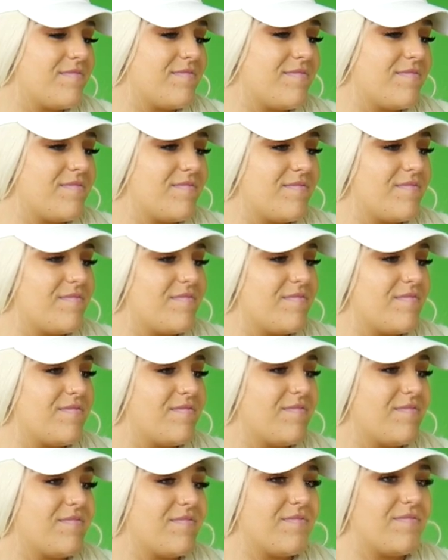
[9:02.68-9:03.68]

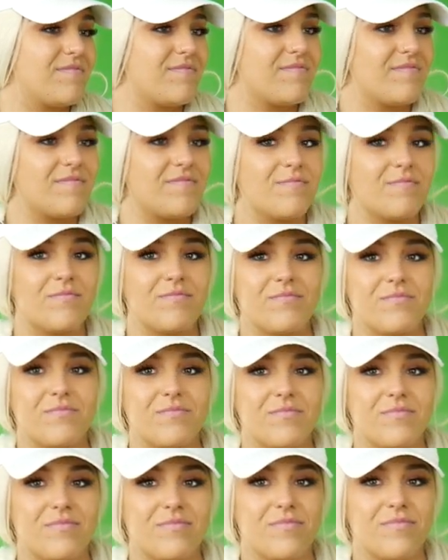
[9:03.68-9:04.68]

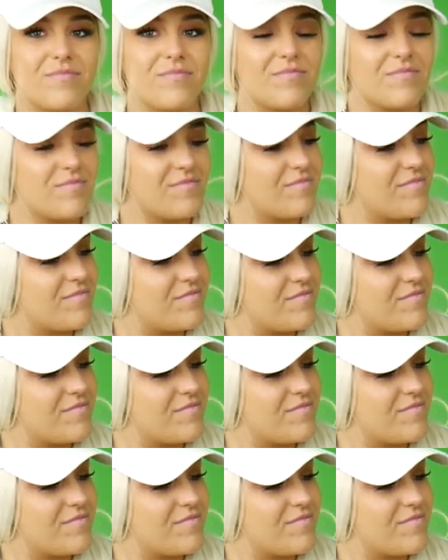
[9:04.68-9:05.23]
No words are spoken by the person on screen.